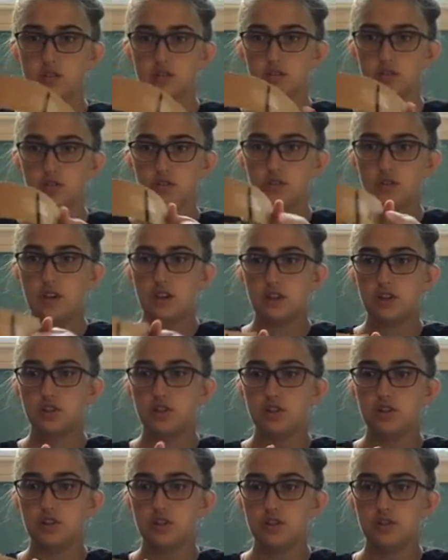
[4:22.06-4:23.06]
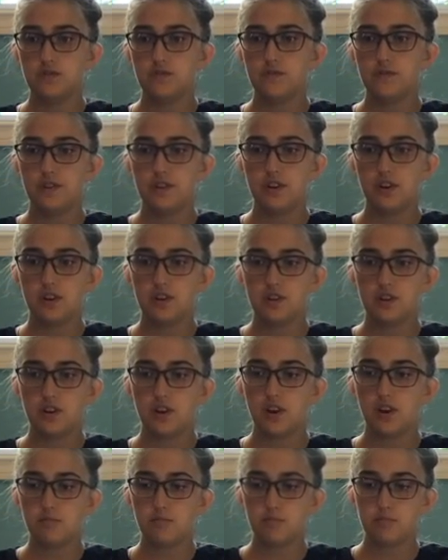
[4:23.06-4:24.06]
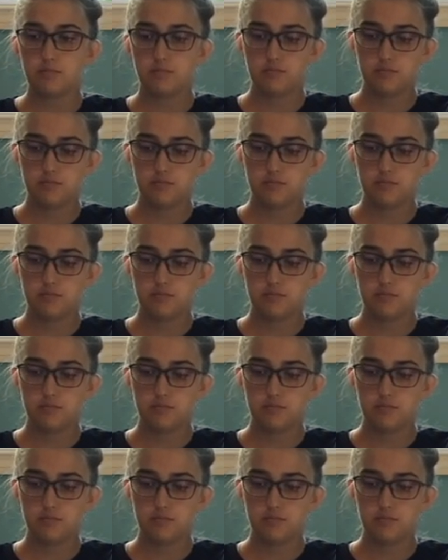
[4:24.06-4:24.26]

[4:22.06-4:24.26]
So that should just fit on top.